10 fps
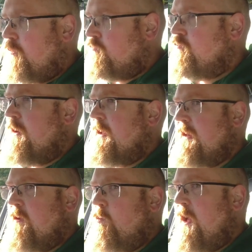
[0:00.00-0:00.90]

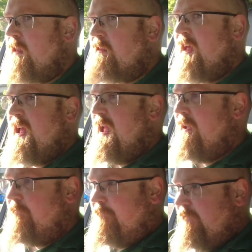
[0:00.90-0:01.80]
really well.
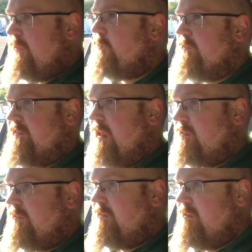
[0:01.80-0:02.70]
It feels
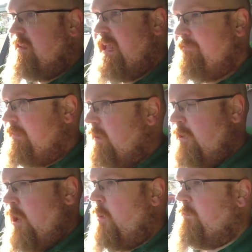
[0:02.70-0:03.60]
settled even at
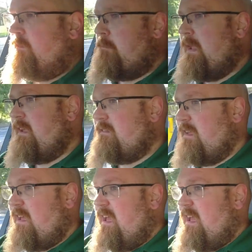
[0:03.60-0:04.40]
low speed,